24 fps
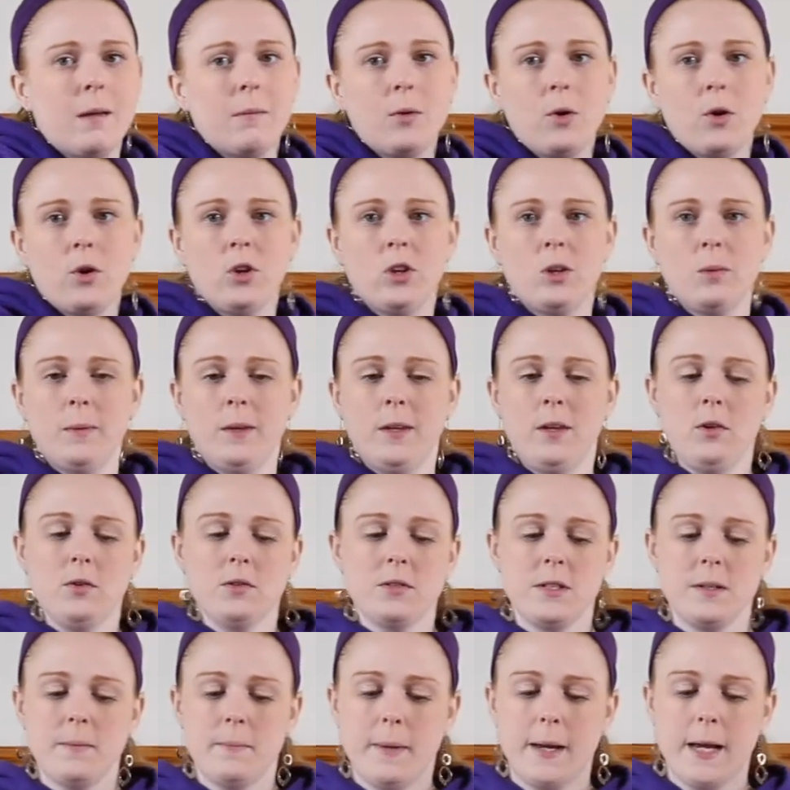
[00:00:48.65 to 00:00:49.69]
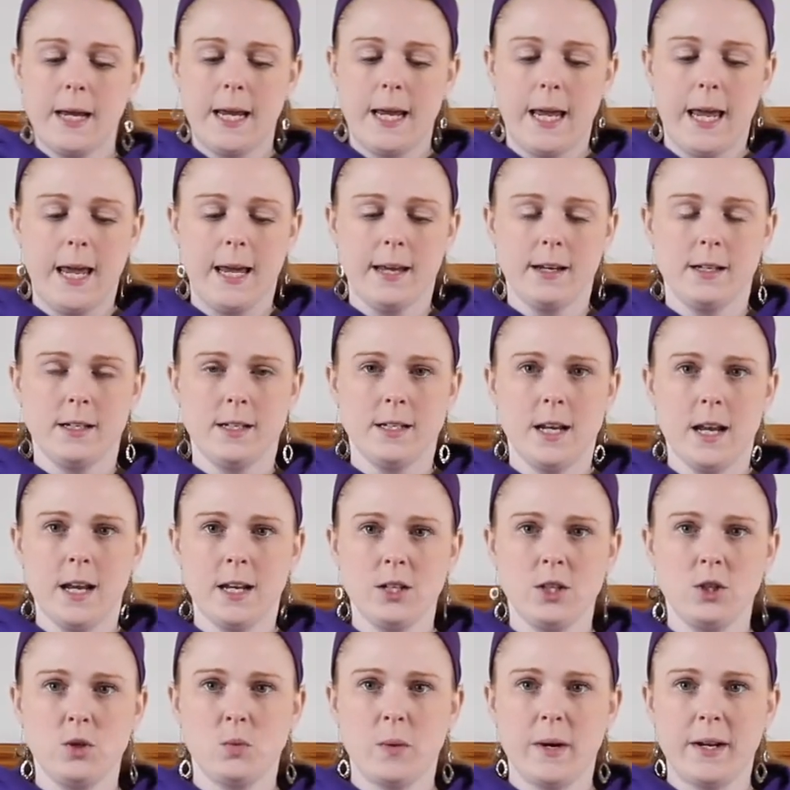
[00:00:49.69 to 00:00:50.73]
I'm going to be using my handy
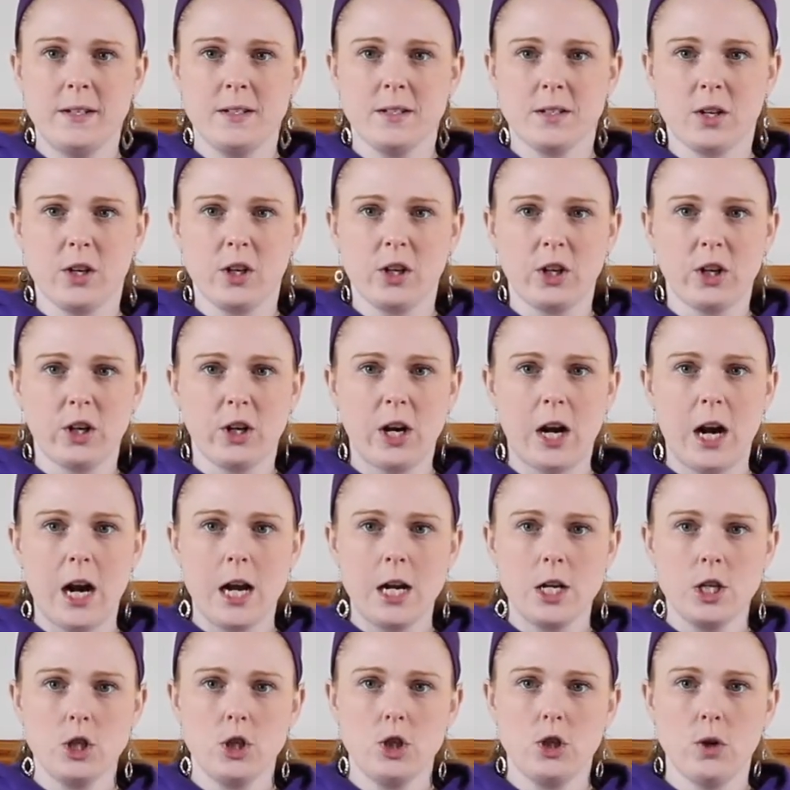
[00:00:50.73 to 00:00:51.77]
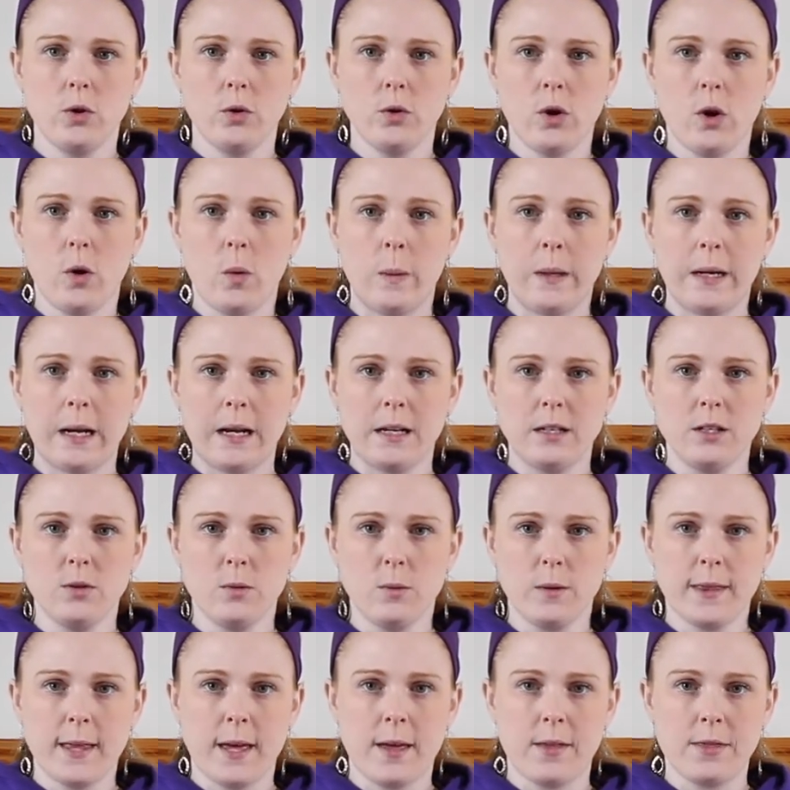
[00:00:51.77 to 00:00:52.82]
dandy rice cooker. Don't know what I'd do
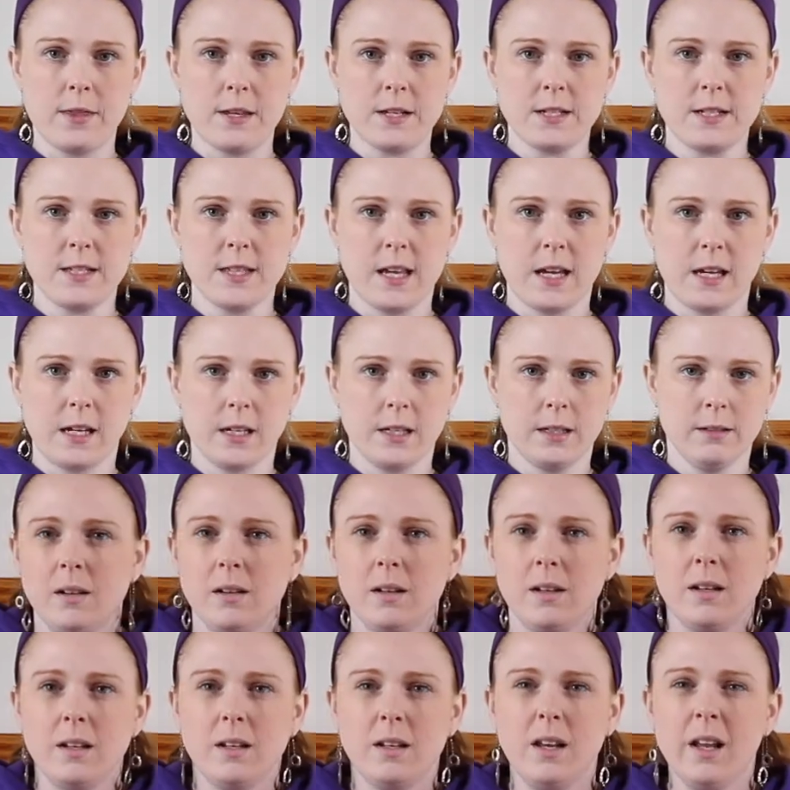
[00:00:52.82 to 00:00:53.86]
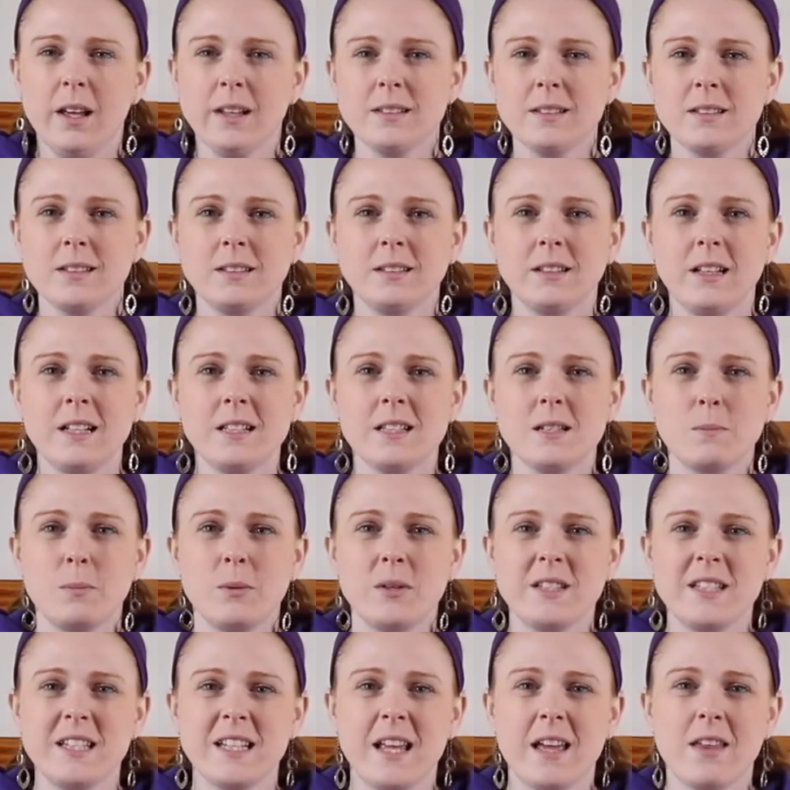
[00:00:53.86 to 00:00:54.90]
without this thing. Next, let's
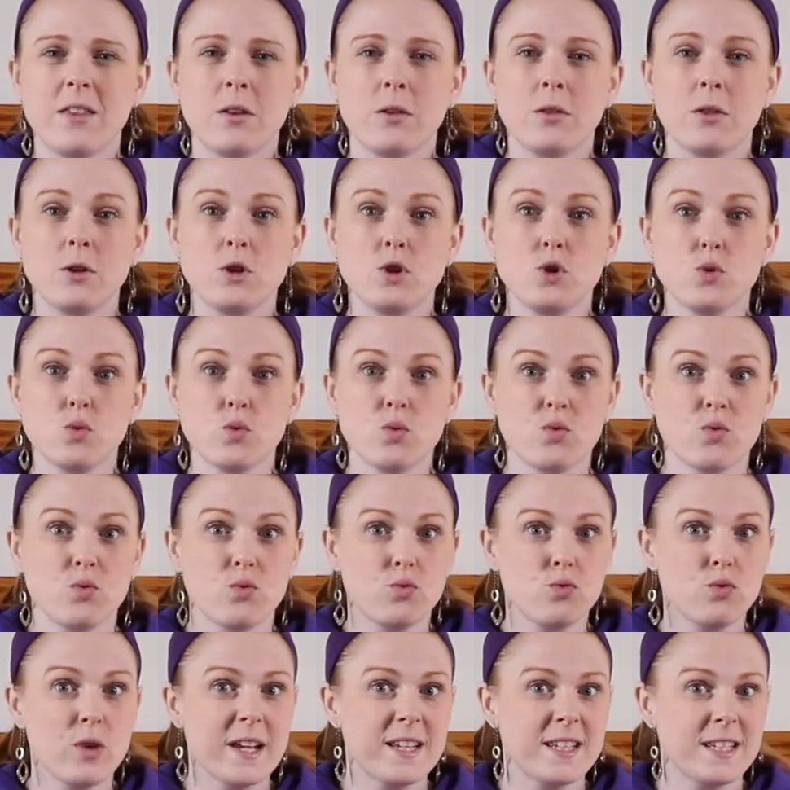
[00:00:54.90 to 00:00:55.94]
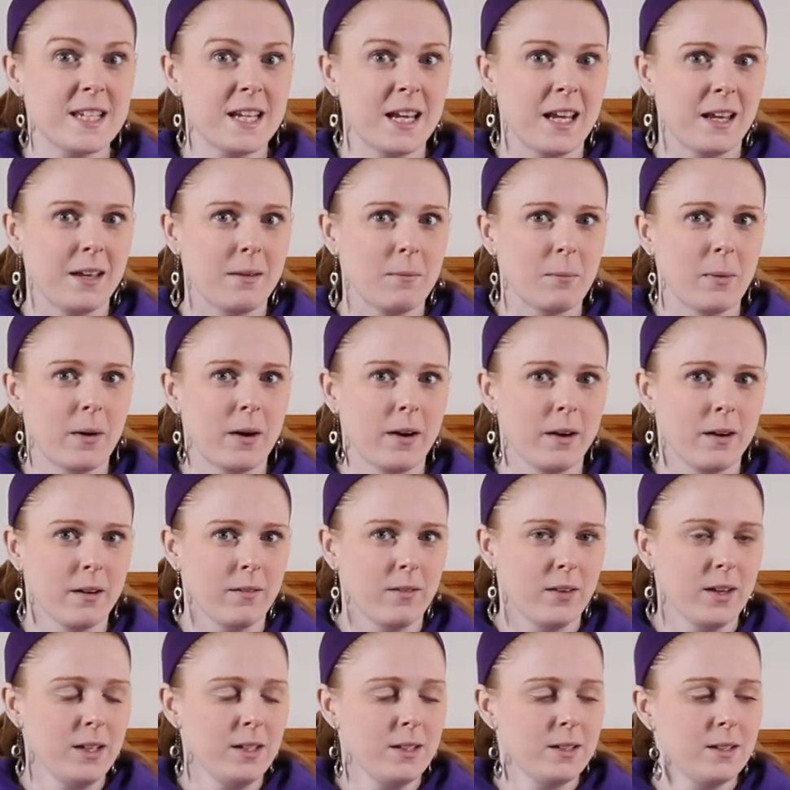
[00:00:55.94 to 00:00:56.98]
put together the dressing part
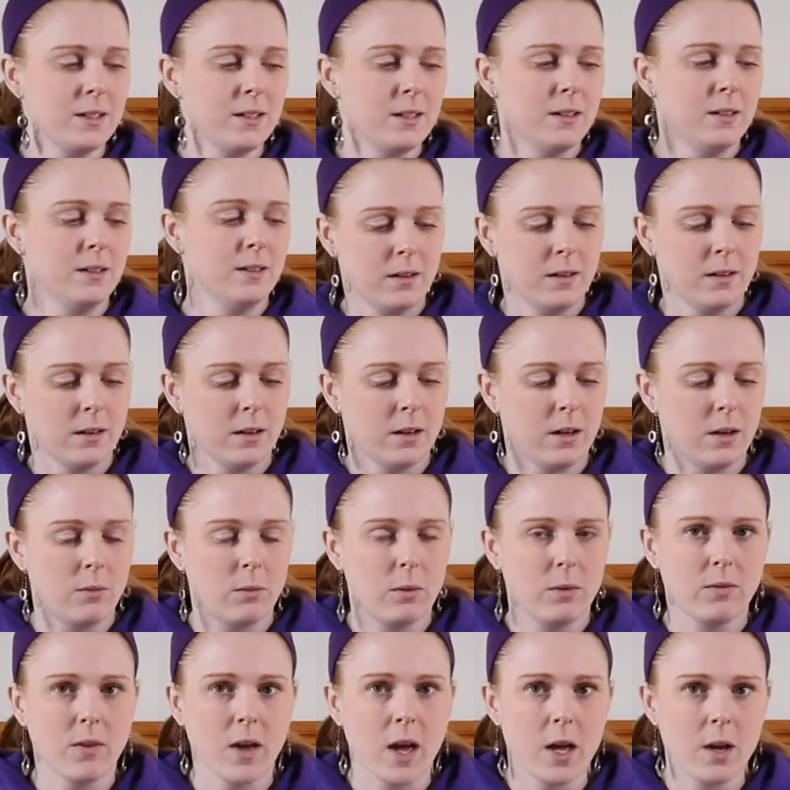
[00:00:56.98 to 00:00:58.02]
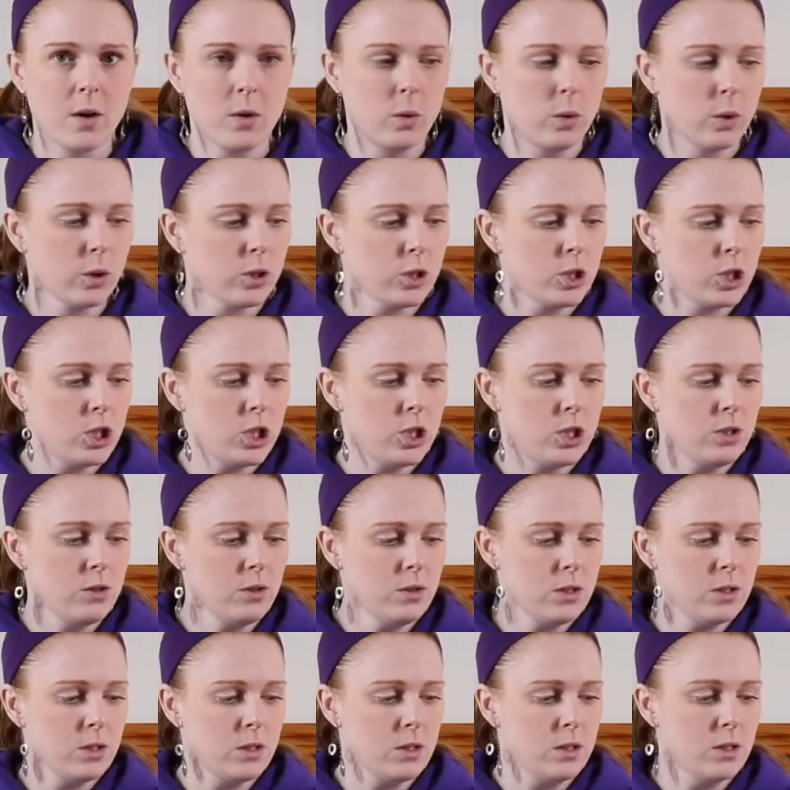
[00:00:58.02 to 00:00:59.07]
of it. Alright, we've got orange
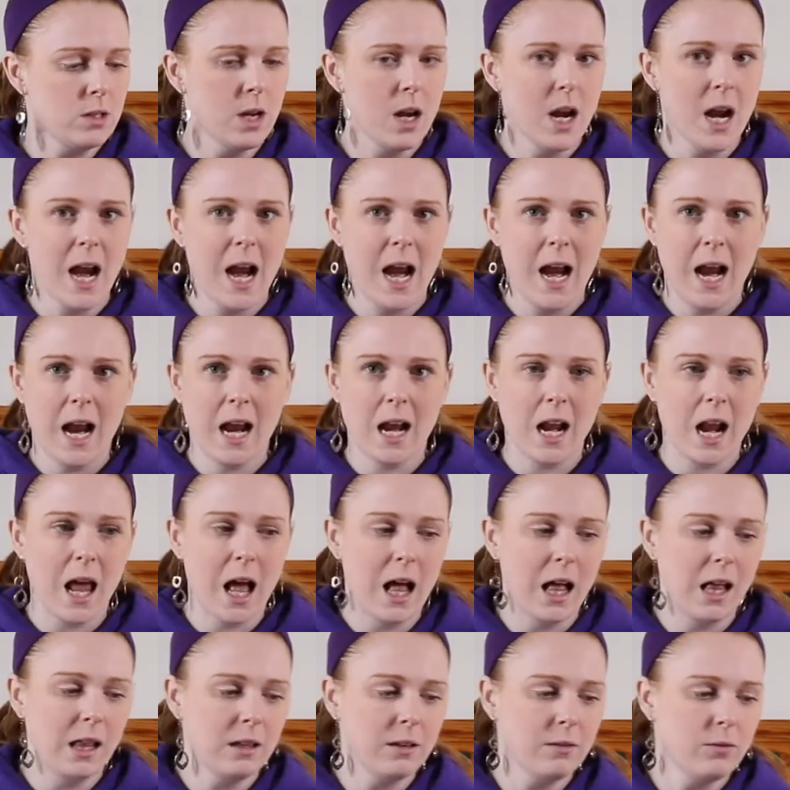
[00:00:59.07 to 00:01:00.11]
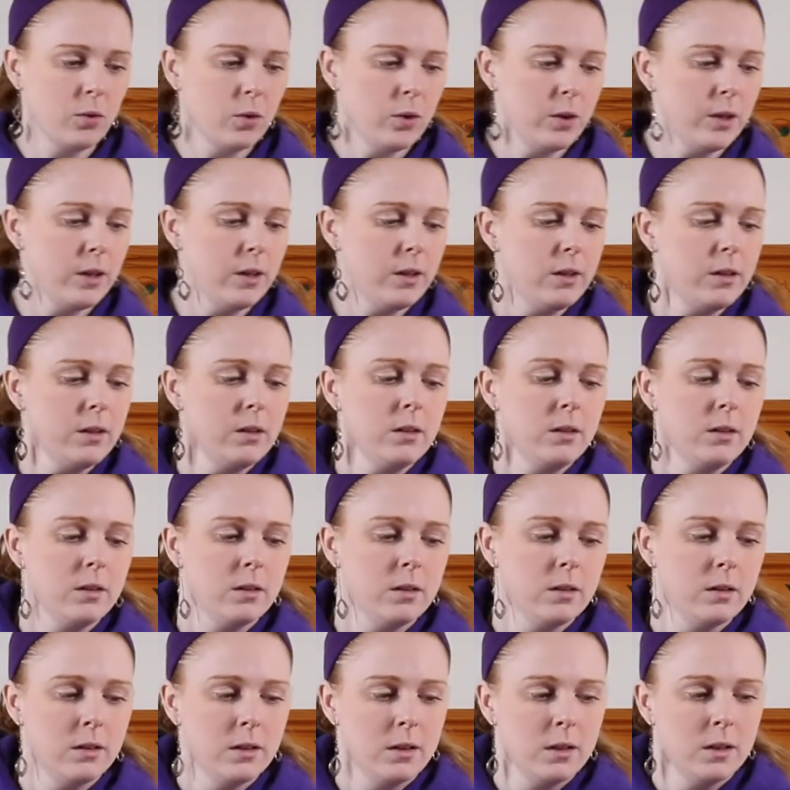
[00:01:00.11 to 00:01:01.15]
juice and olive oil,
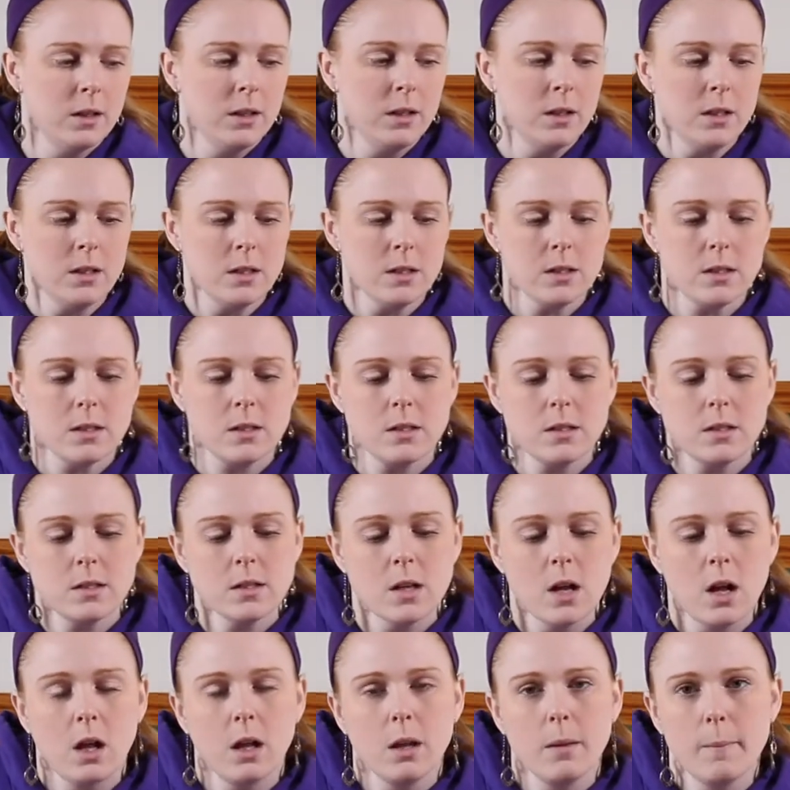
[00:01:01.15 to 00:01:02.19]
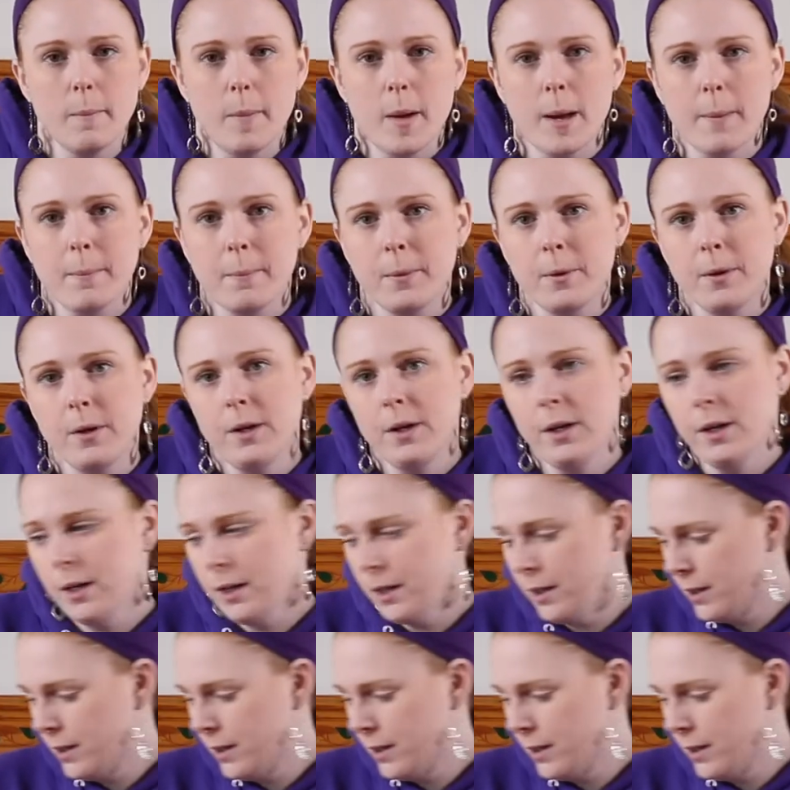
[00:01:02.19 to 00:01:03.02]
salt and pepper,